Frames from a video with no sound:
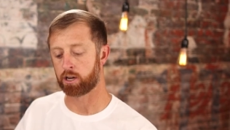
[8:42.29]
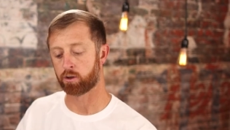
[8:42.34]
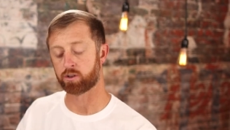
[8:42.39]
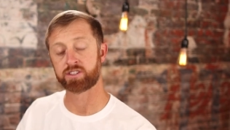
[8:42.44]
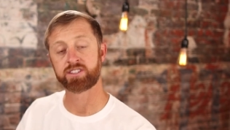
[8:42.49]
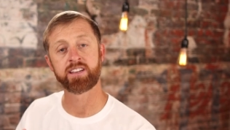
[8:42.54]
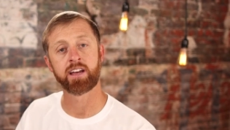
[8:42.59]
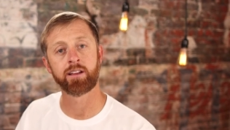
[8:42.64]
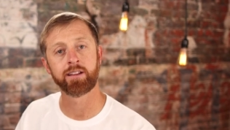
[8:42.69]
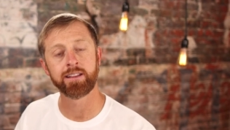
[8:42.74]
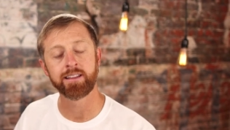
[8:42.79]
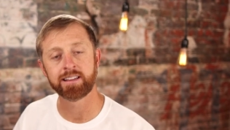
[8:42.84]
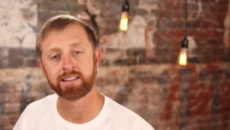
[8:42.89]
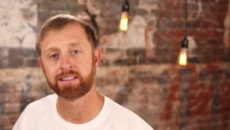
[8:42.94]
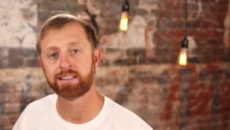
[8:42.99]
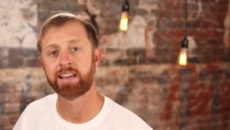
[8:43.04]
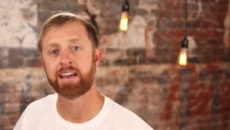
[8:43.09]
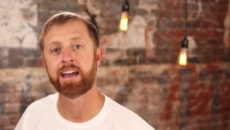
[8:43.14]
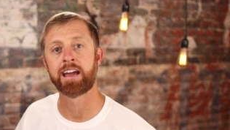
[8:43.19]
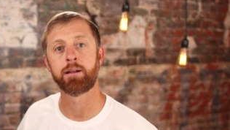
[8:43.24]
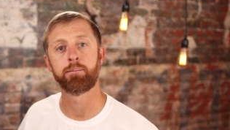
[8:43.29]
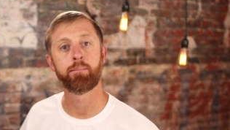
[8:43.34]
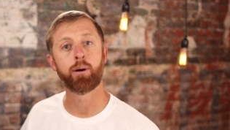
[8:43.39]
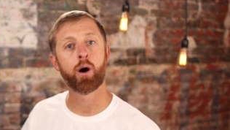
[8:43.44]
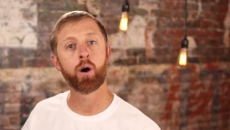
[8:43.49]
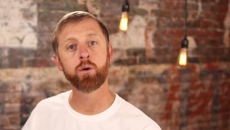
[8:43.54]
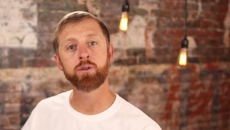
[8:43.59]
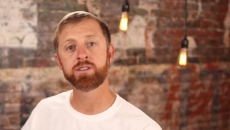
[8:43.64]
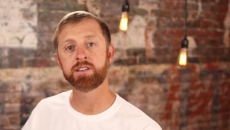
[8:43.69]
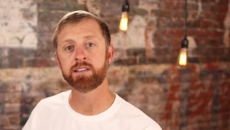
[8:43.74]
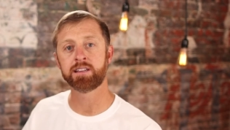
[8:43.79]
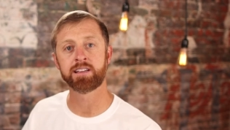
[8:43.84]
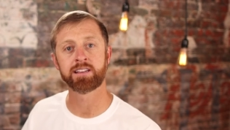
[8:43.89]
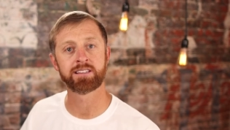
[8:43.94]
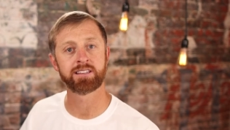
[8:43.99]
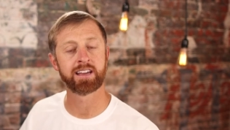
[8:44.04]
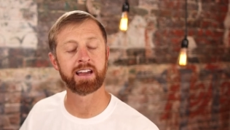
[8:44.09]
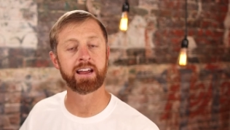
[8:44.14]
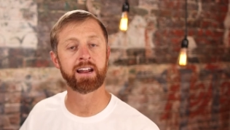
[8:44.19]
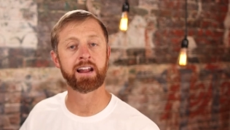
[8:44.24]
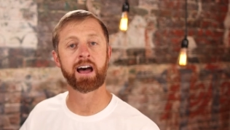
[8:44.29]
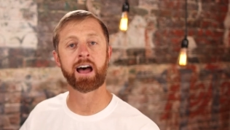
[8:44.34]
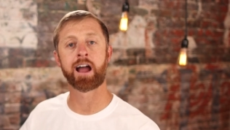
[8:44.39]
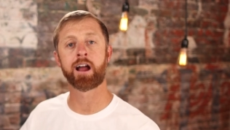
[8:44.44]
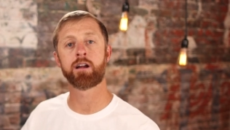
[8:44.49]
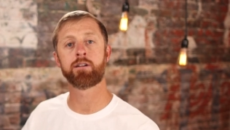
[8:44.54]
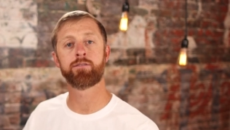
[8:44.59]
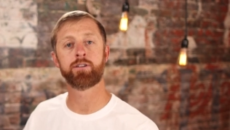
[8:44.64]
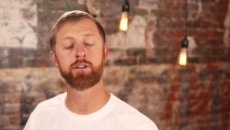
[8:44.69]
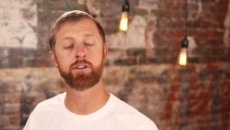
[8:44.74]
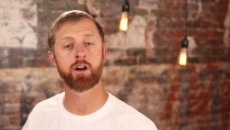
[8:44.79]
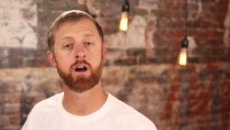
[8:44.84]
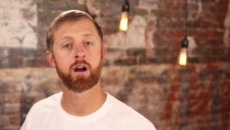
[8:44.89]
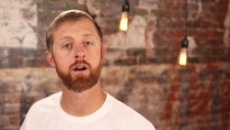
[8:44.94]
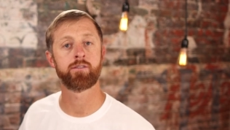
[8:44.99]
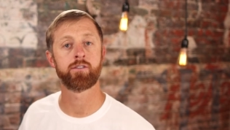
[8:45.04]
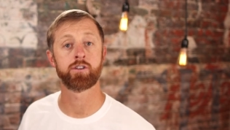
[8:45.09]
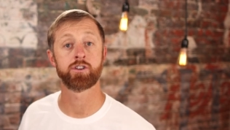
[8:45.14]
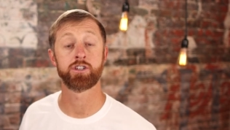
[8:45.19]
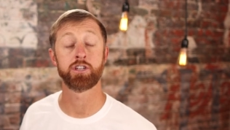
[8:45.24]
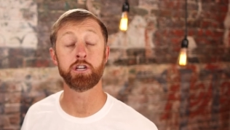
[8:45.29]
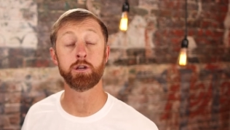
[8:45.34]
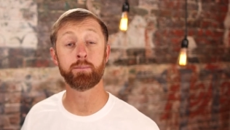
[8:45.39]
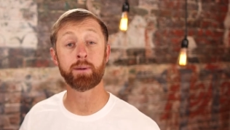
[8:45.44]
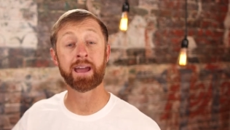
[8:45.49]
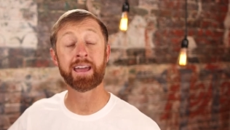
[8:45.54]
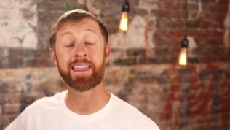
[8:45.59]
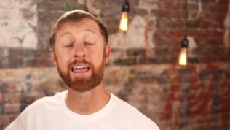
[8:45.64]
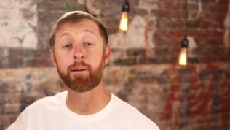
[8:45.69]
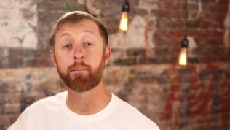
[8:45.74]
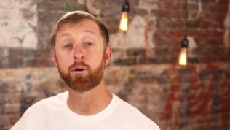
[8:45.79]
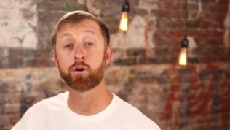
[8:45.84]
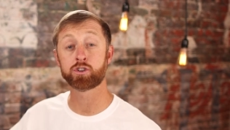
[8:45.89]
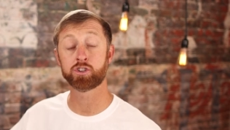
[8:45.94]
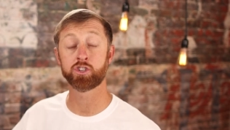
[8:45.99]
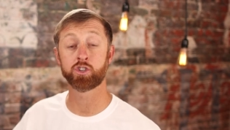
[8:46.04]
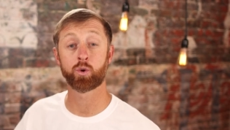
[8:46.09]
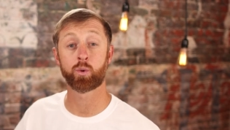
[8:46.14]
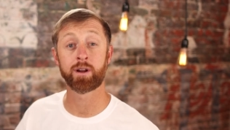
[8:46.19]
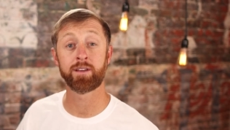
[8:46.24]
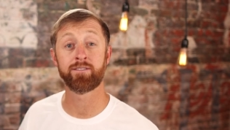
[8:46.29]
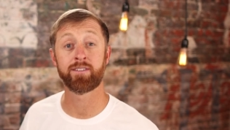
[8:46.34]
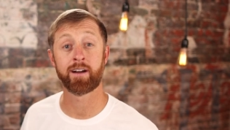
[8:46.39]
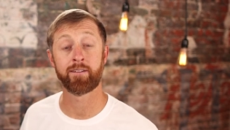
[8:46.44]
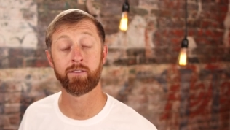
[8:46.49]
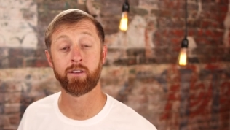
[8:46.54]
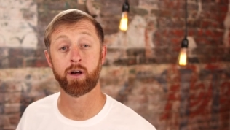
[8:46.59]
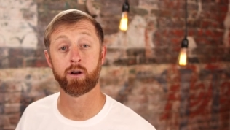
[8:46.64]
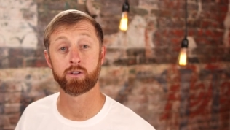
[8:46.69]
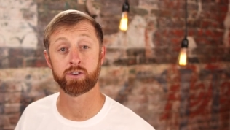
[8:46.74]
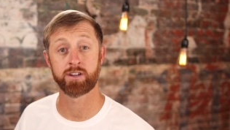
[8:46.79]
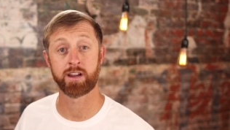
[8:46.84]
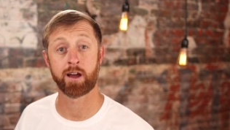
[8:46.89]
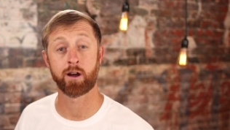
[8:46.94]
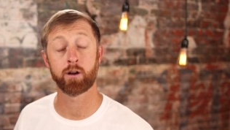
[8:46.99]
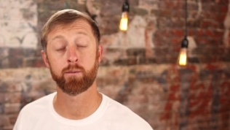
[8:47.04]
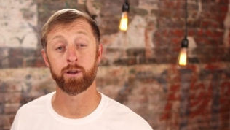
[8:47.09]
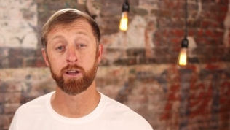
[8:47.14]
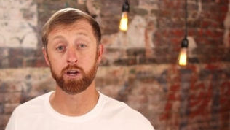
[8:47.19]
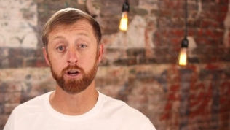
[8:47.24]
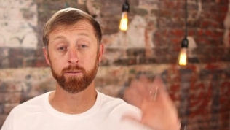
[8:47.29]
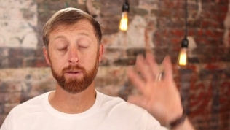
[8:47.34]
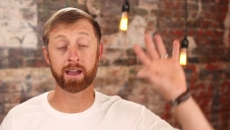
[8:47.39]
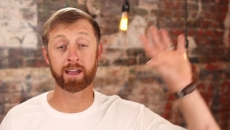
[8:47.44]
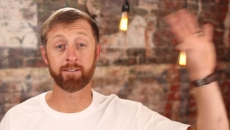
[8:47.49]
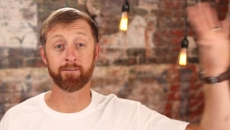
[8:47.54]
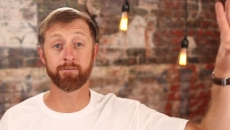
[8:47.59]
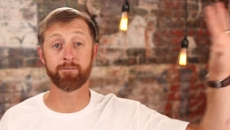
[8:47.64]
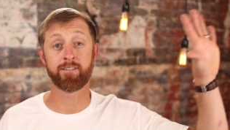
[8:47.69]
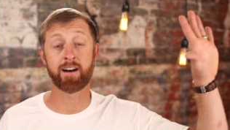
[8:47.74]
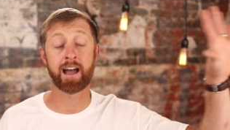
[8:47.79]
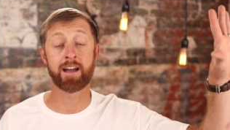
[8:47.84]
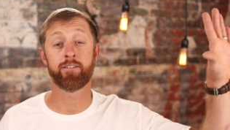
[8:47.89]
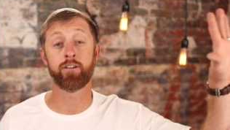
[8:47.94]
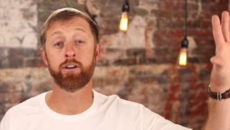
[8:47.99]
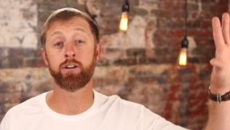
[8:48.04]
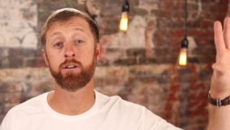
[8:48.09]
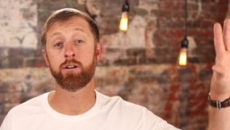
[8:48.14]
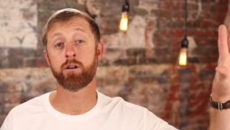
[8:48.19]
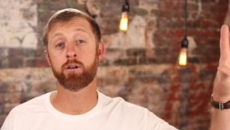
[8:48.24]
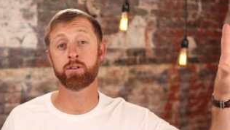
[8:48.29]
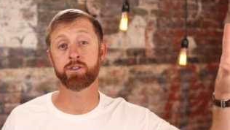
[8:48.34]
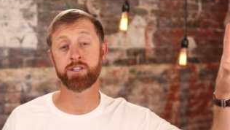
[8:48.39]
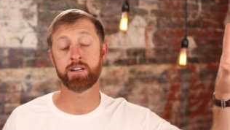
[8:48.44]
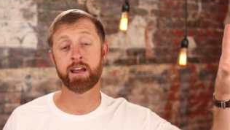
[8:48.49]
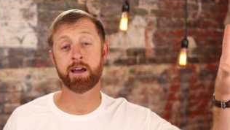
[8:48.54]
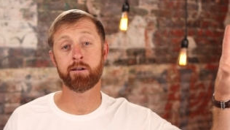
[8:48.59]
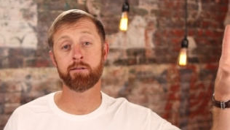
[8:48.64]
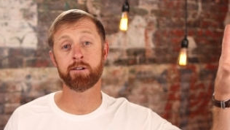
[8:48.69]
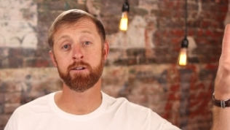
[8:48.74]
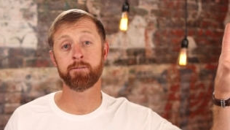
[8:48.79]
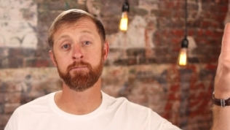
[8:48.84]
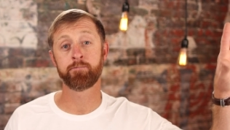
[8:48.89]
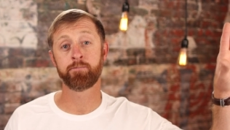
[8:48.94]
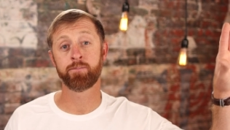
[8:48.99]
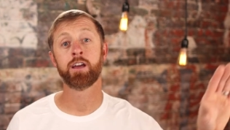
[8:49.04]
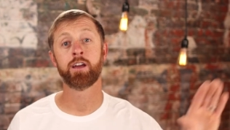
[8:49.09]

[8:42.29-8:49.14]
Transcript: you know, selling this land, posting this land, hiring photographers, and you pay that person twenty-five dollars an hour, but you're making five hundred dollars an hour.